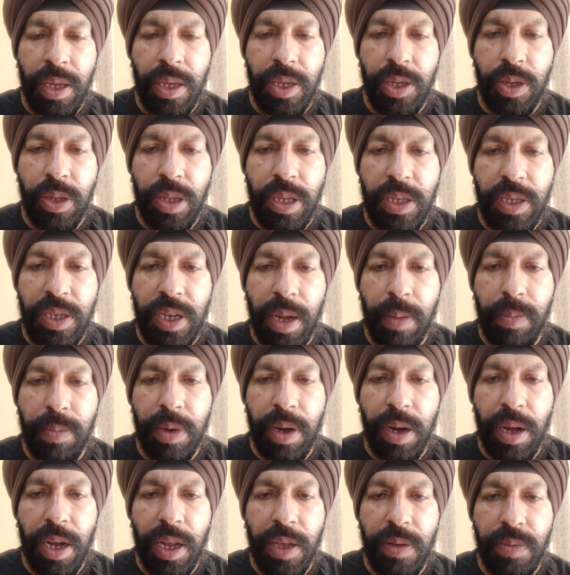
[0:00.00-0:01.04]
So the
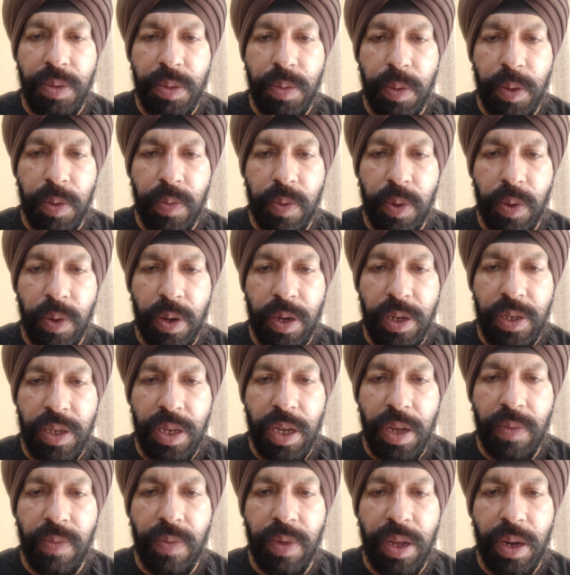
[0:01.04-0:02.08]
chapter leaves before us
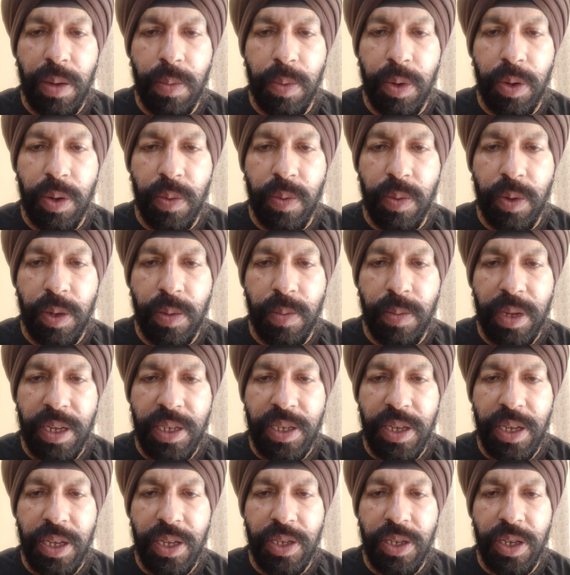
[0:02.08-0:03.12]
a very beautiful
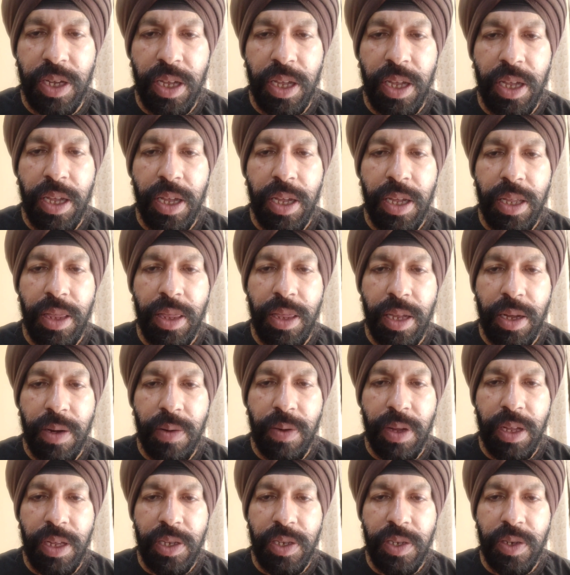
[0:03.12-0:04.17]
message. The
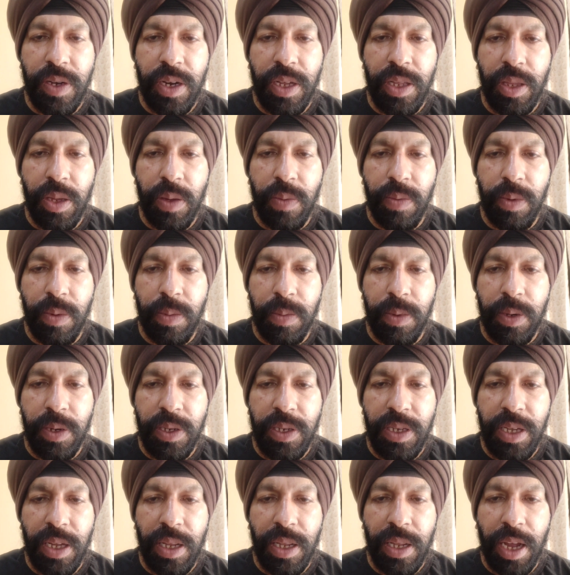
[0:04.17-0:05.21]
real strength of a
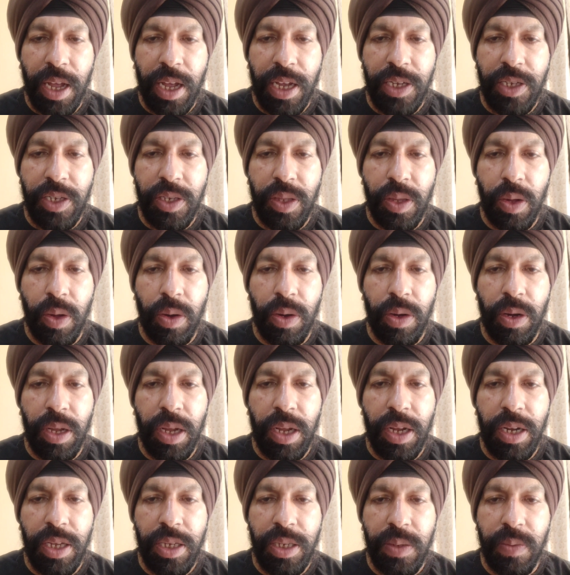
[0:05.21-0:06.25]
person lies not
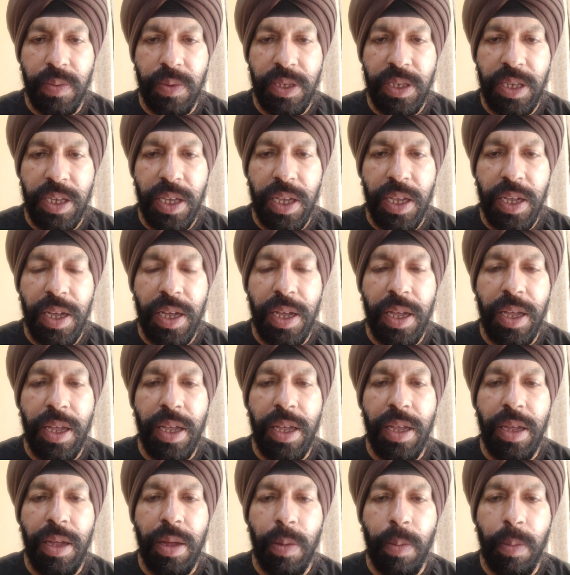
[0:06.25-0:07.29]
in his physique
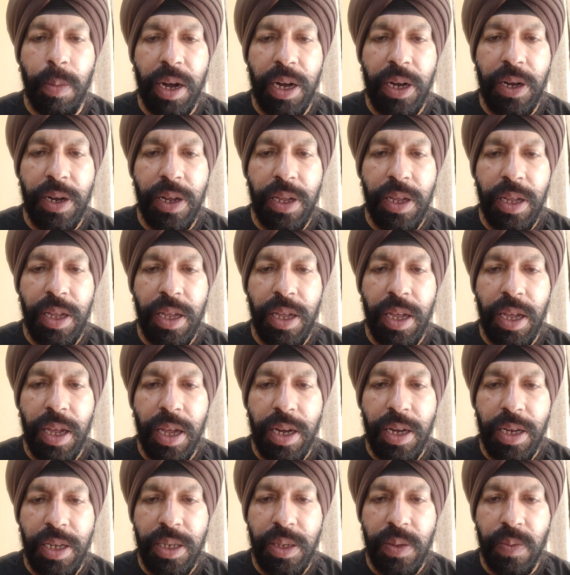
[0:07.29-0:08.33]
but
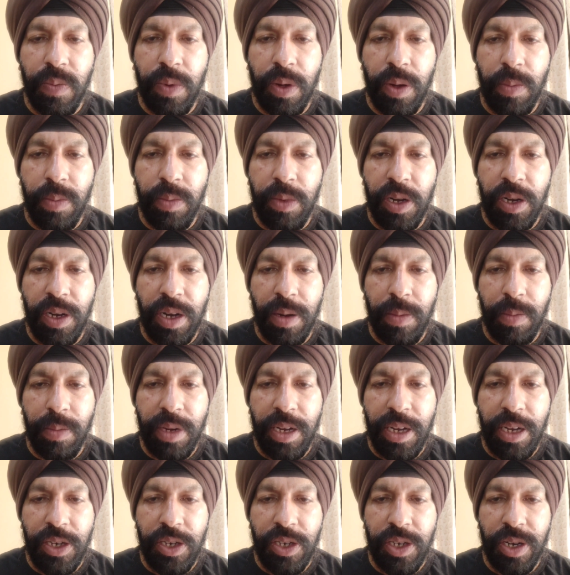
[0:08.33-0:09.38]
in his firm
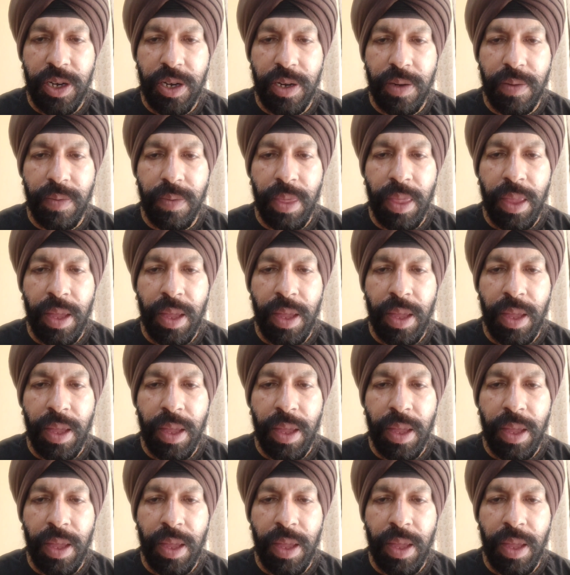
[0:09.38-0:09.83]
determination.